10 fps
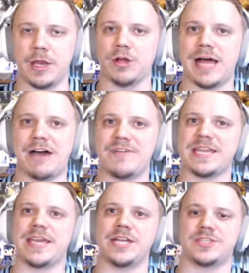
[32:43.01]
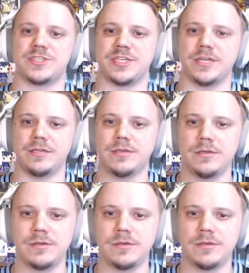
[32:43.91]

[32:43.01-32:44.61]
And Olave catches it.